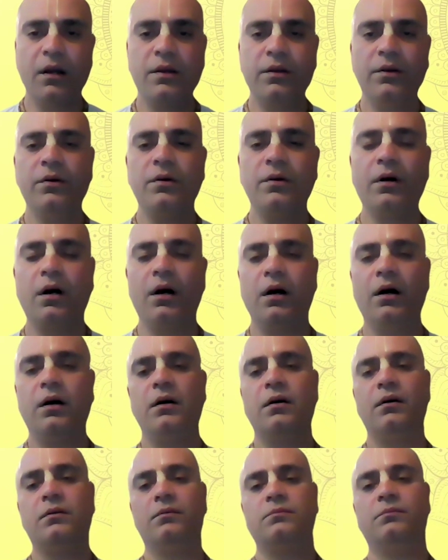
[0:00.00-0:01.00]
you
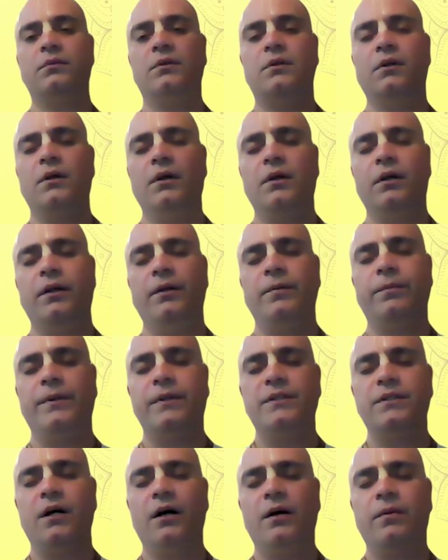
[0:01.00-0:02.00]
know, in
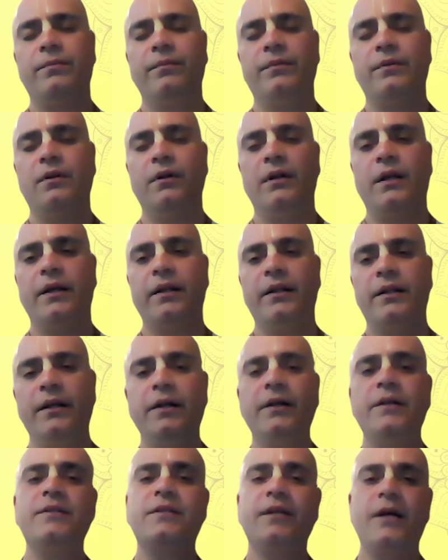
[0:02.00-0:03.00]
Punjab, like
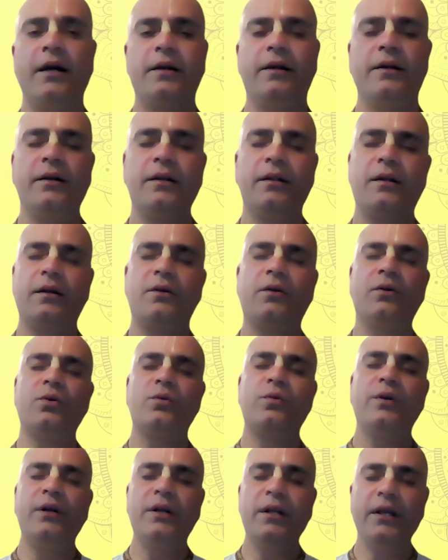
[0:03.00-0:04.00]
they decided that on
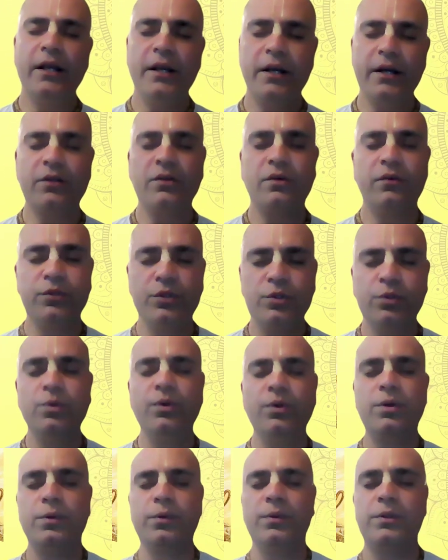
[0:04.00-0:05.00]
28th of
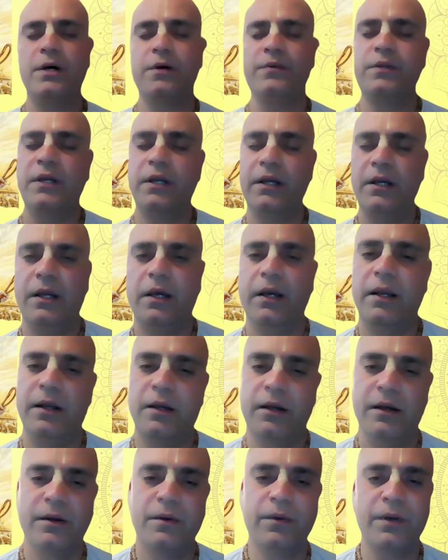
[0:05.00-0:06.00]
June
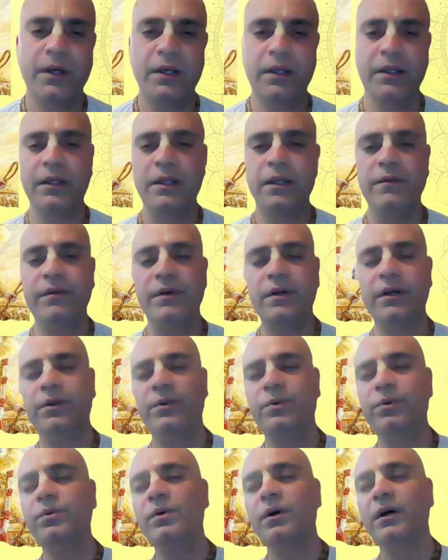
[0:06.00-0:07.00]
2009, okay, they will
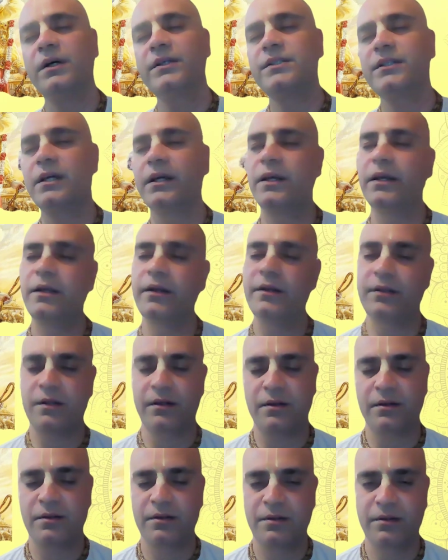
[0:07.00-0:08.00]
do a
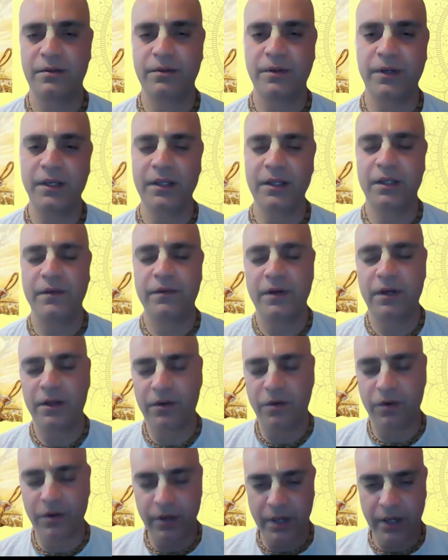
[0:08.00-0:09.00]
Sankirtan. Okay, they will
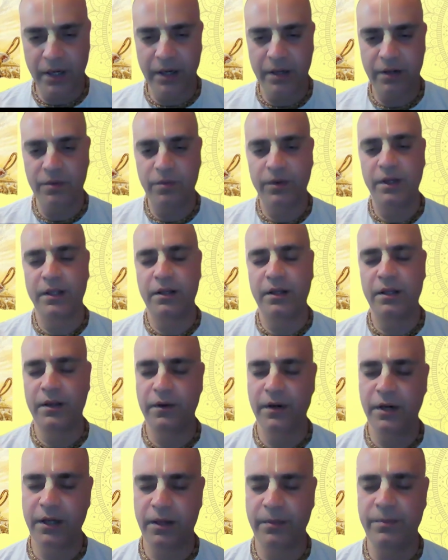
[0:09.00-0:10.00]
congregate together,
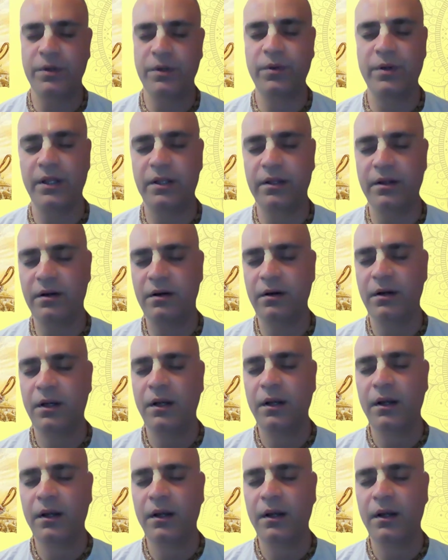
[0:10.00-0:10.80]
they will come together,